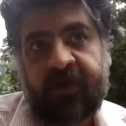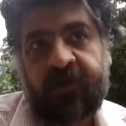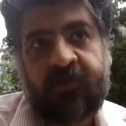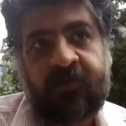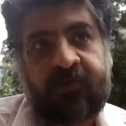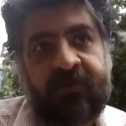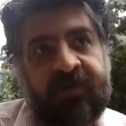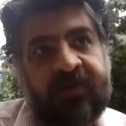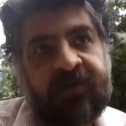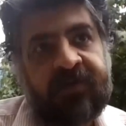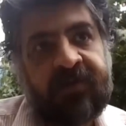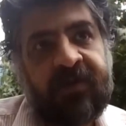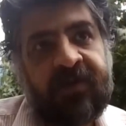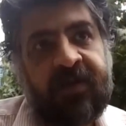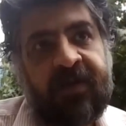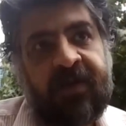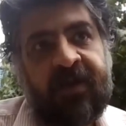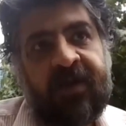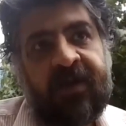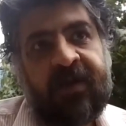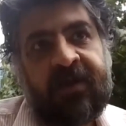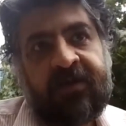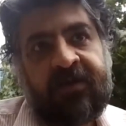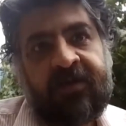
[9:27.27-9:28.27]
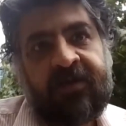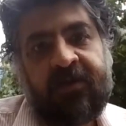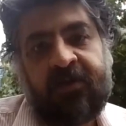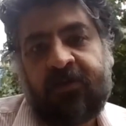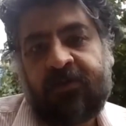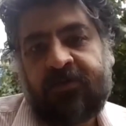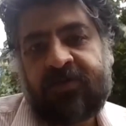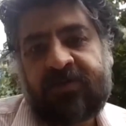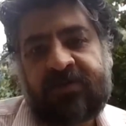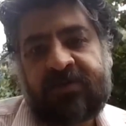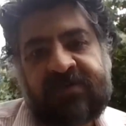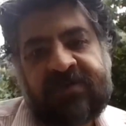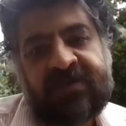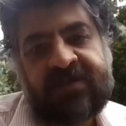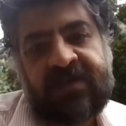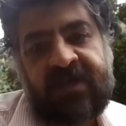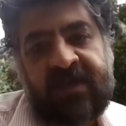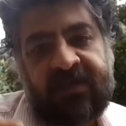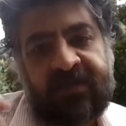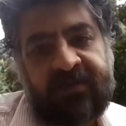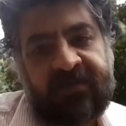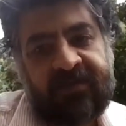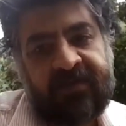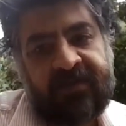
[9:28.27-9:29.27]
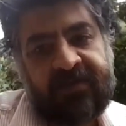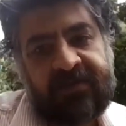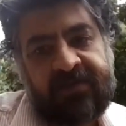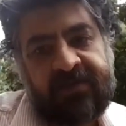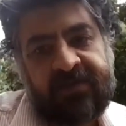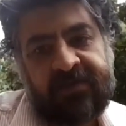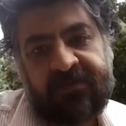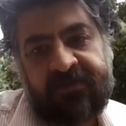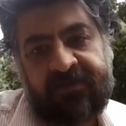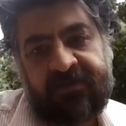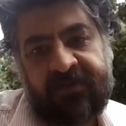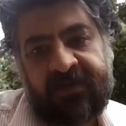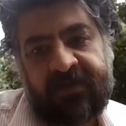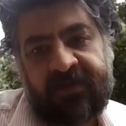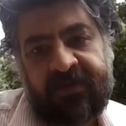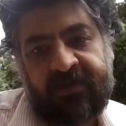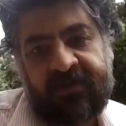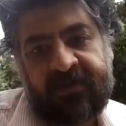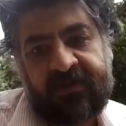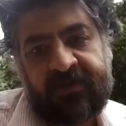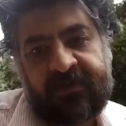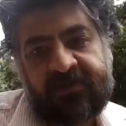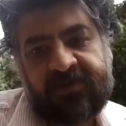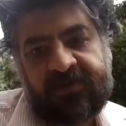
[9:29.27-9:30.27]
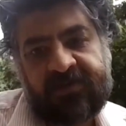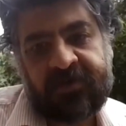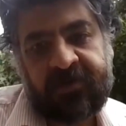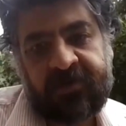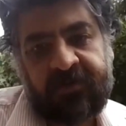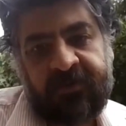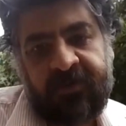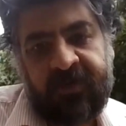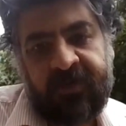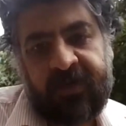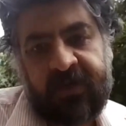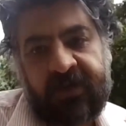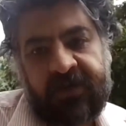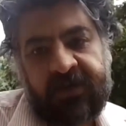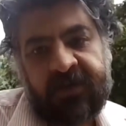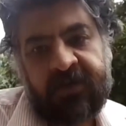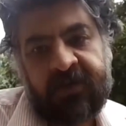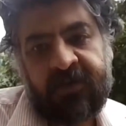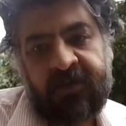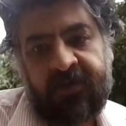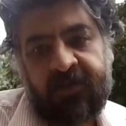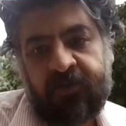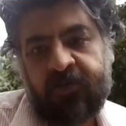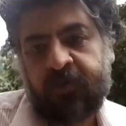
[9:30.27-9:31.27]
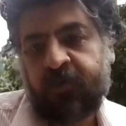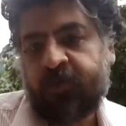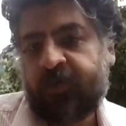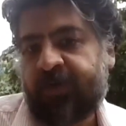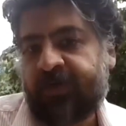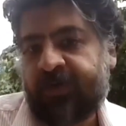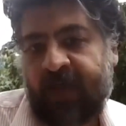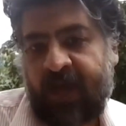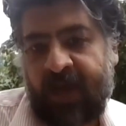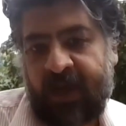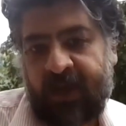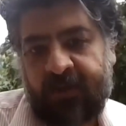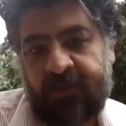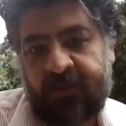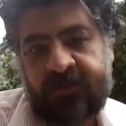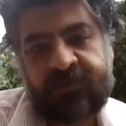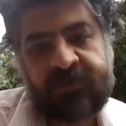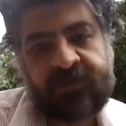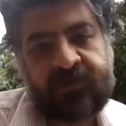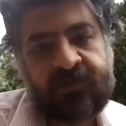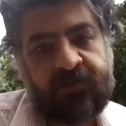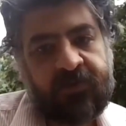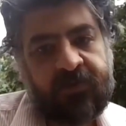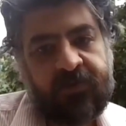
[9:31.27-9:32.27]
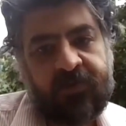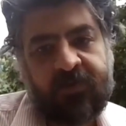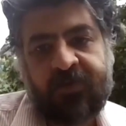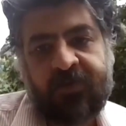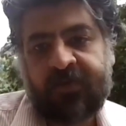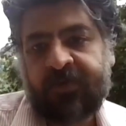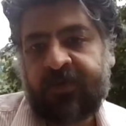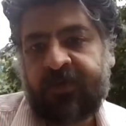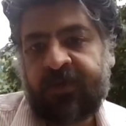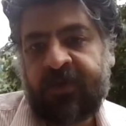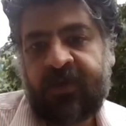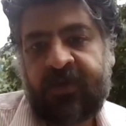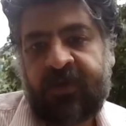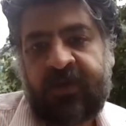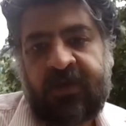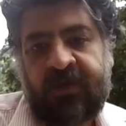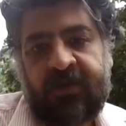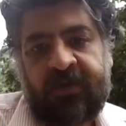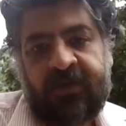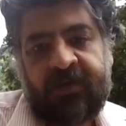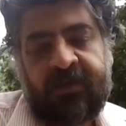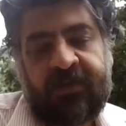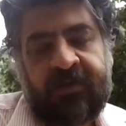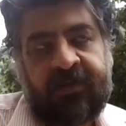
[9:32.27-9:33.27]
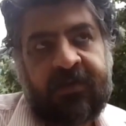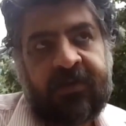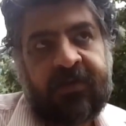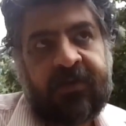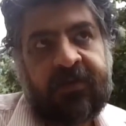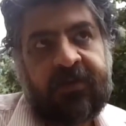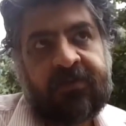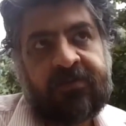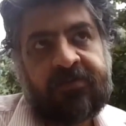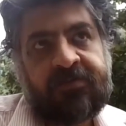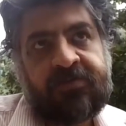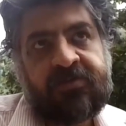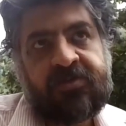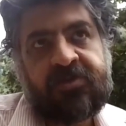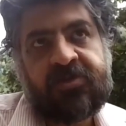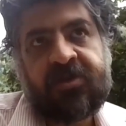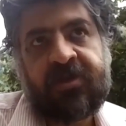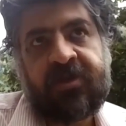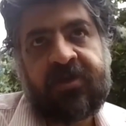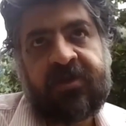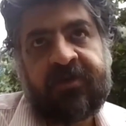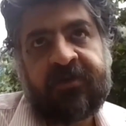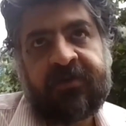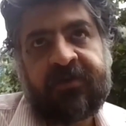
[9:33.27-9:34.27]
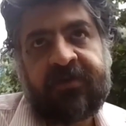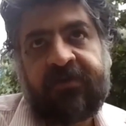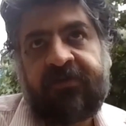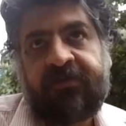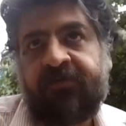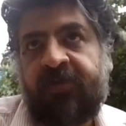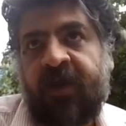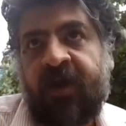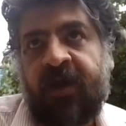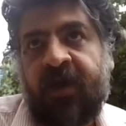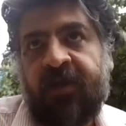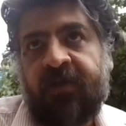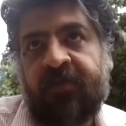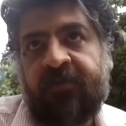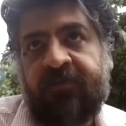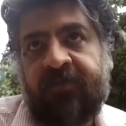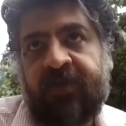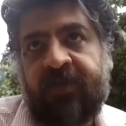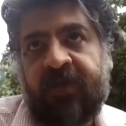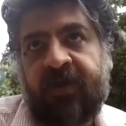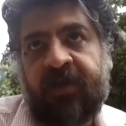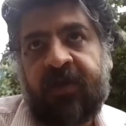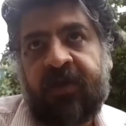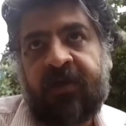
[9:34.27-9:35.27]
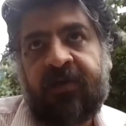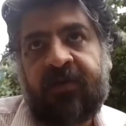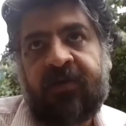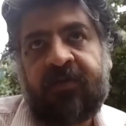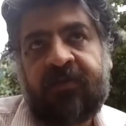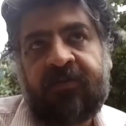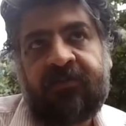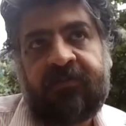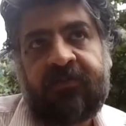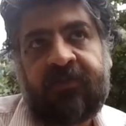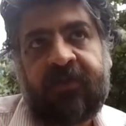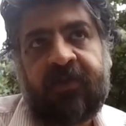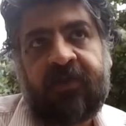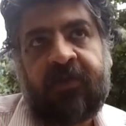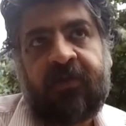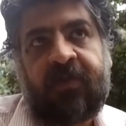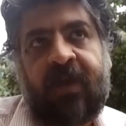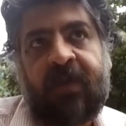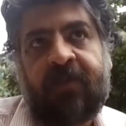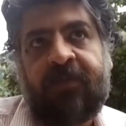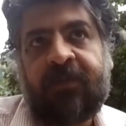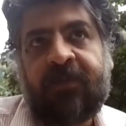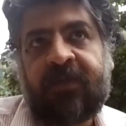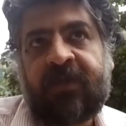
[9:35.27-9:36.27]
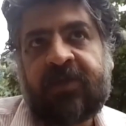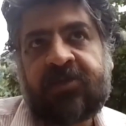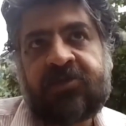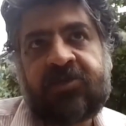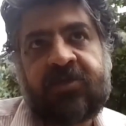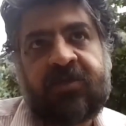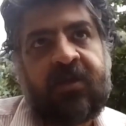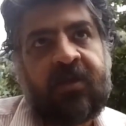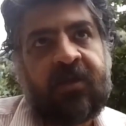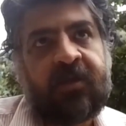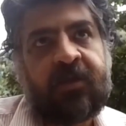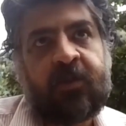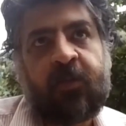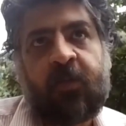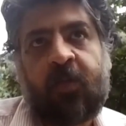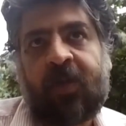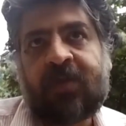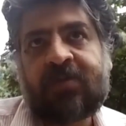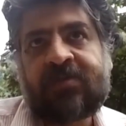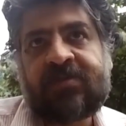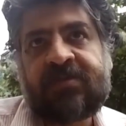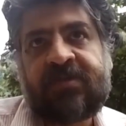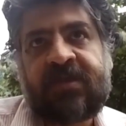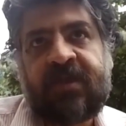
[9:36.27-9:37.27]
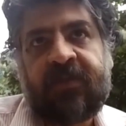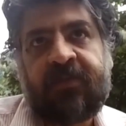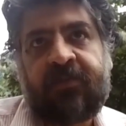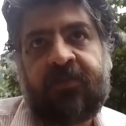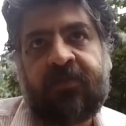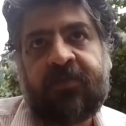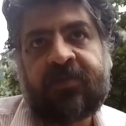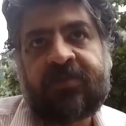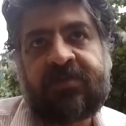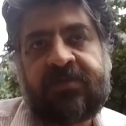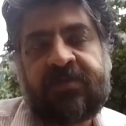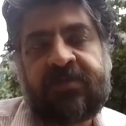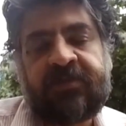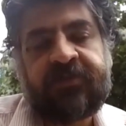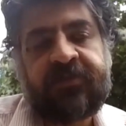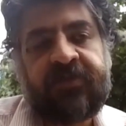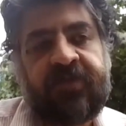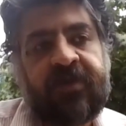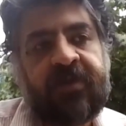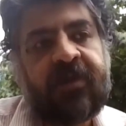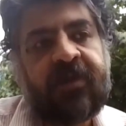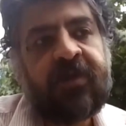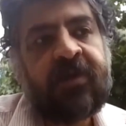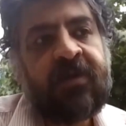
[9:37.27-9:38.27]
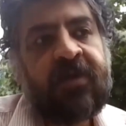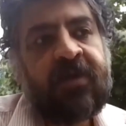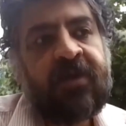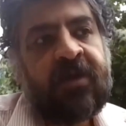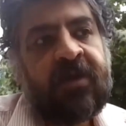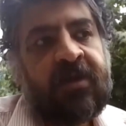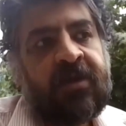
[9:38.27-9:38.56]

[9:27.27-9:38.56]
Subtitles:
I couldn't, just send the screenplay to her house or share the file via application like WhatsApp or etc.